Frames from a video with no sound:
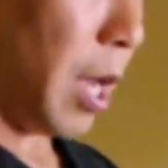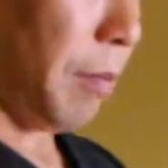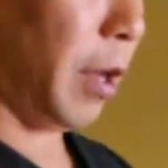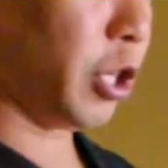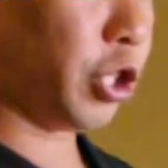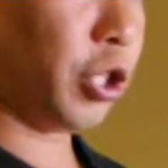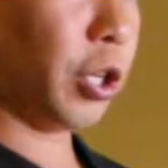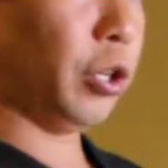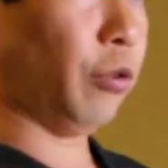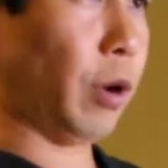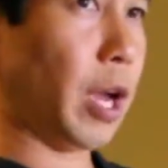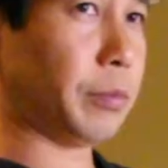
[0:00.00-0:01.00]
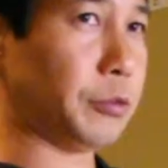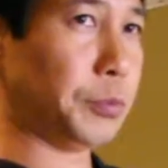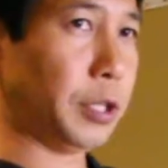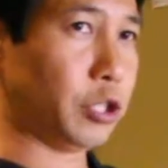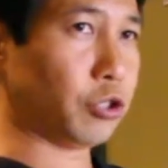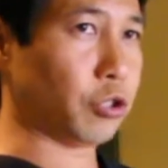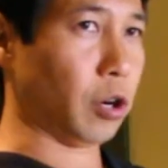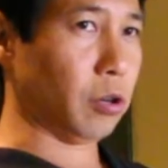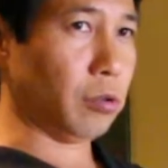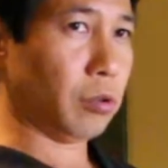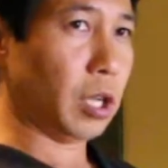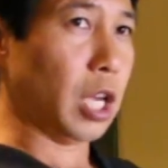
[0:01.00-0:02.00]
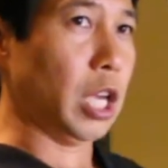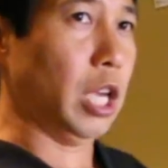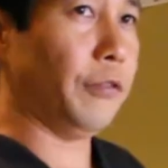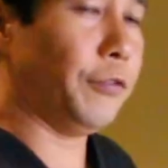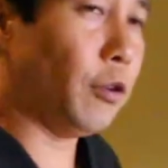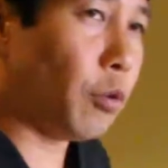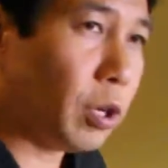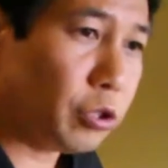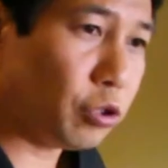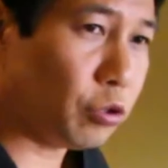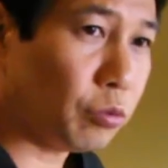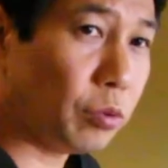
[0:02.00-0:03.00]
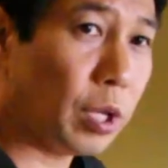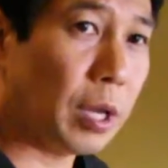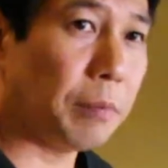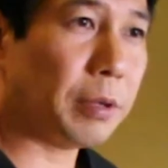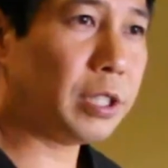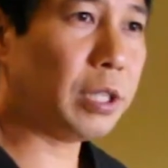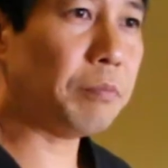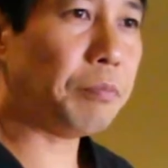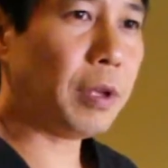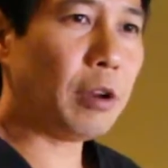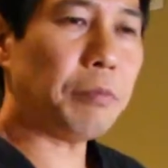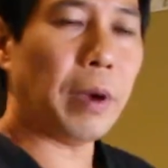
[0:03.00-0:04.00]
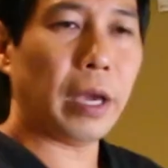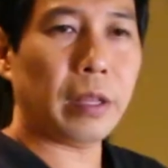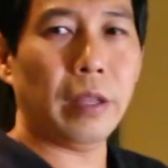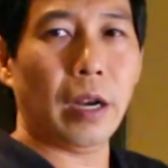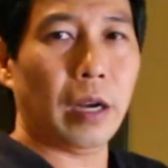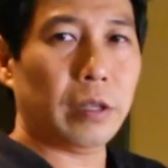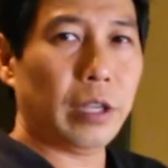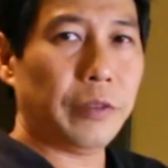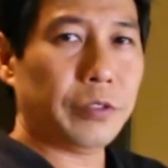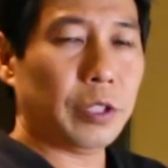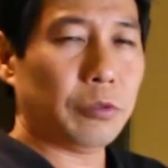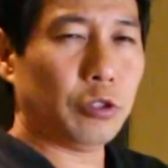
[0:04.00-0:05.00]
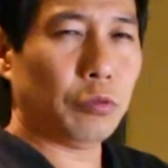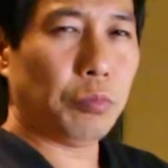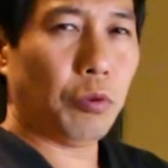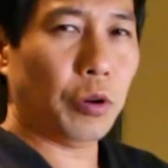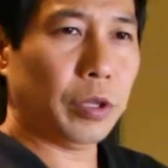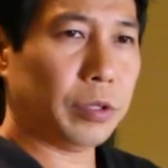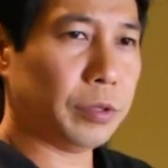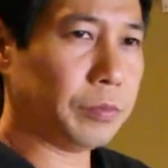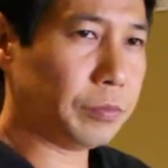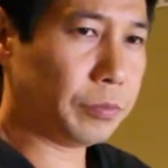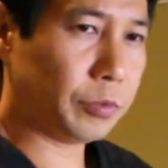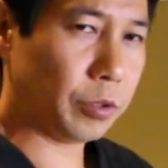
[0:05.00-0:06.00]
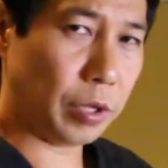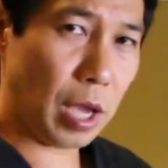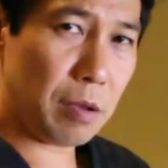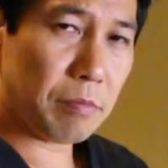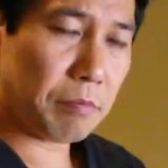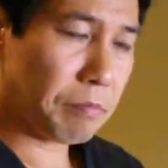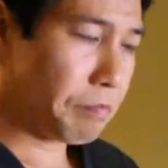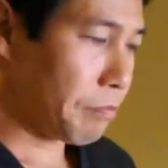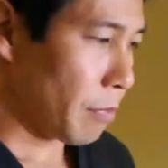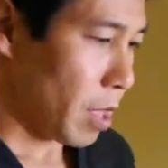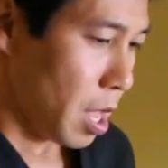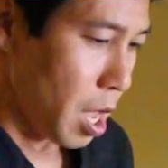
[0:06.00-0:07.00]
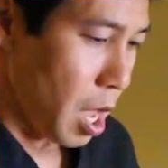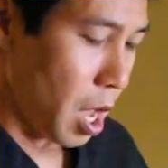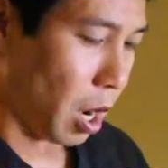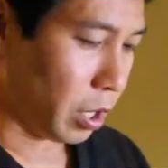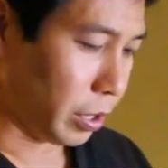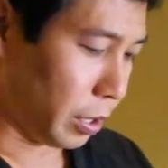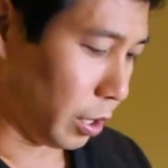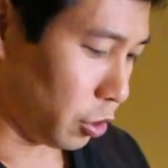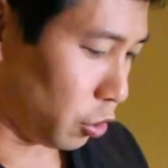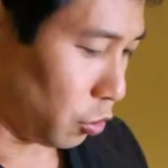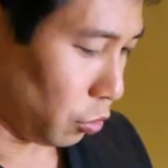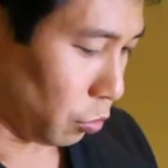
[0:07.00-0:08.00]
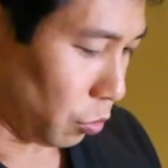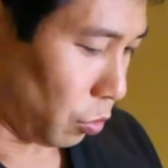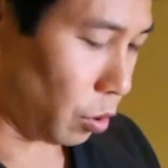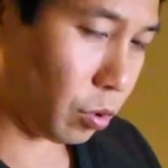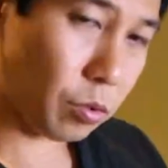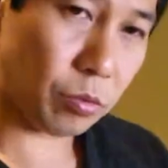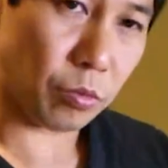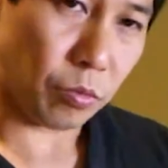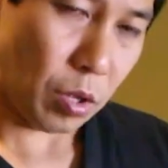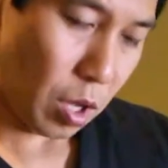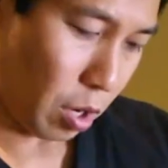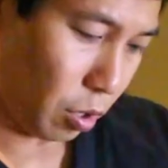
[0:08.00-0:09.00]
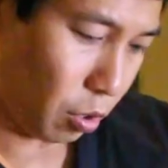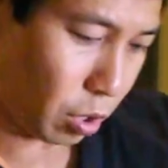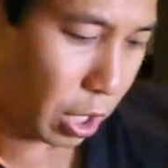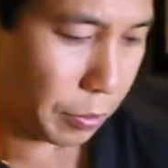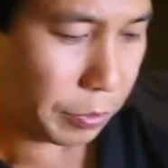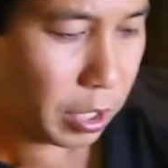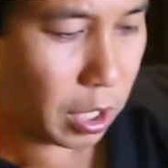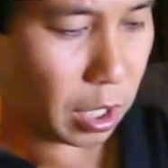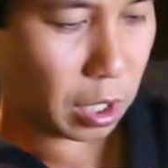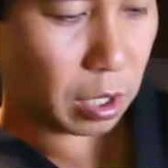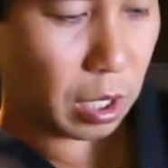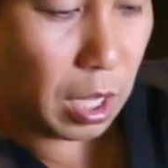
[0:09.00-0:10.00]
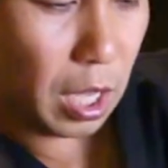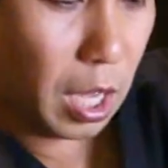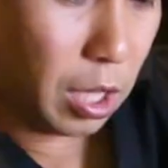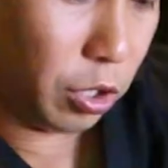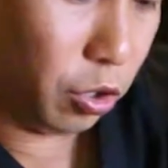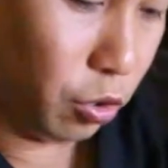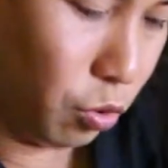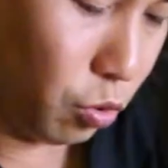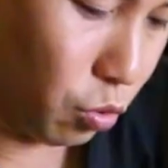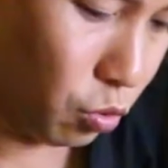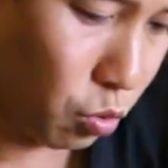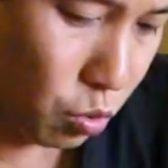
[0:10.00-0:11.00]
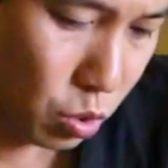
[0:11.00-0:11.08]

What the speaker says: make sure your abs be strong. If you want to, put some pillow back there and give some support, okay? Other things too, you come here and you